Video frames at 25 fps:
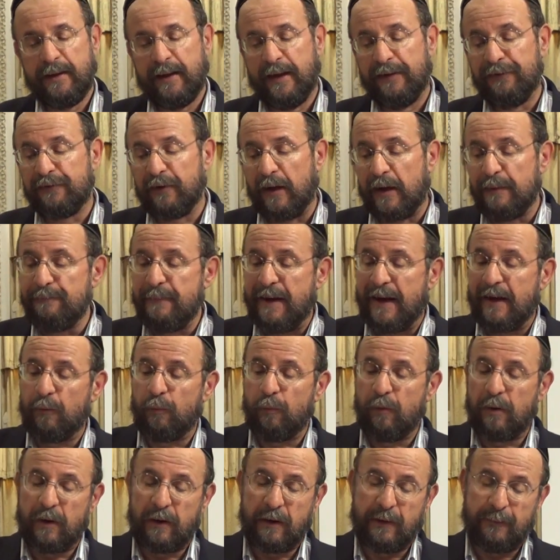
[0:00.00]
And
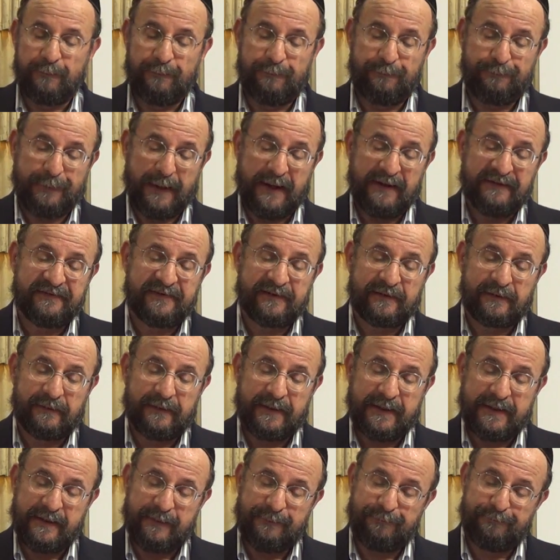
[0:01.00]
Dönmeh were
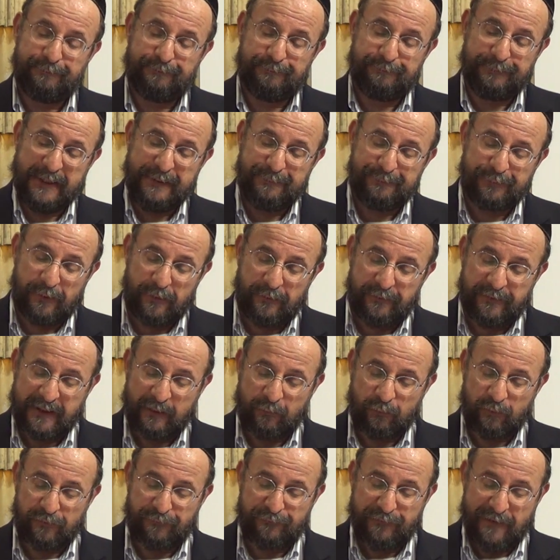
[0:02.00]
basically people
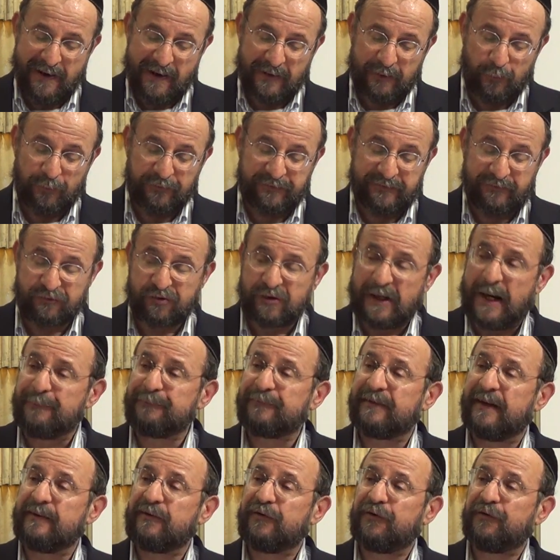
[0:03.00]
that were followers of
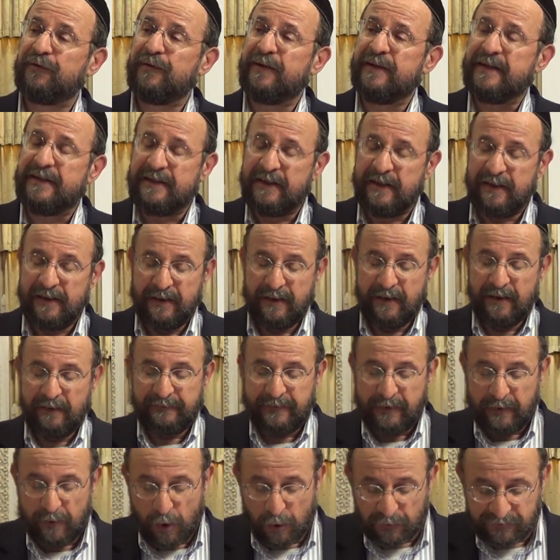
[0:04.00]
Shabtai Tzvi
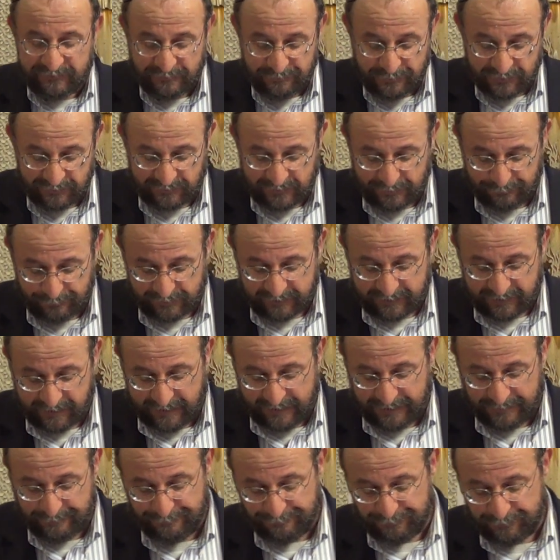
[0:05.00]
that ultimately
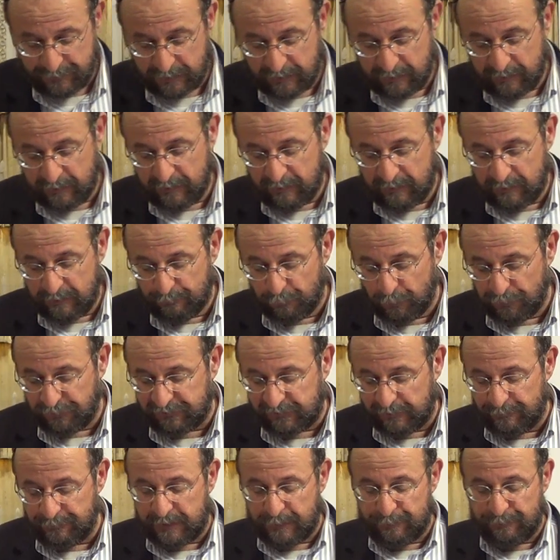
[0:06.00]
became
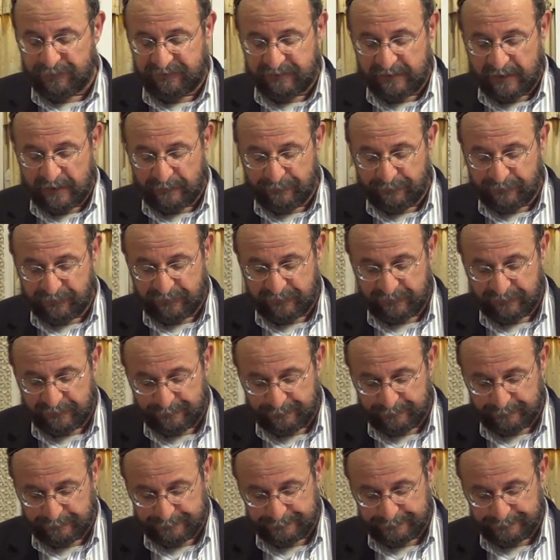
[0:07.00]
Muslim themselves.